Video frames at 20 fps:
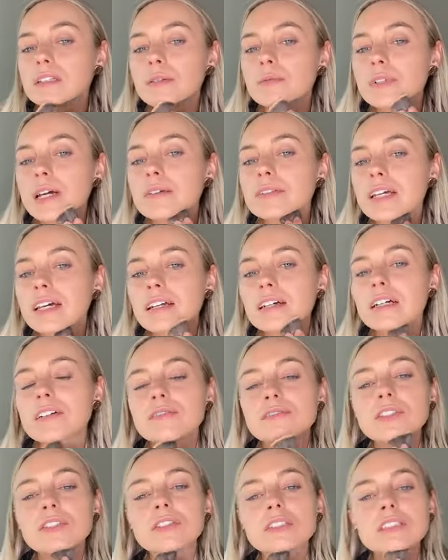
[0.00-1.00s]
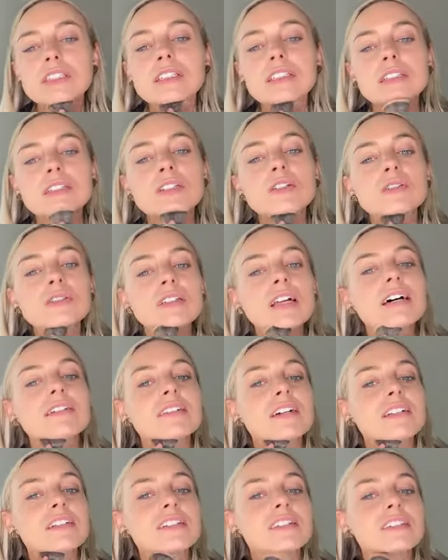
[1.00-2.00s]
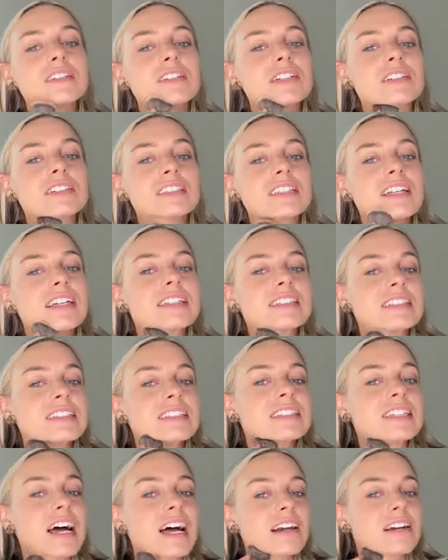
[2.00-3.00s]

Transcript: Sometimes Hannah confuses us and goes live on Thursdays and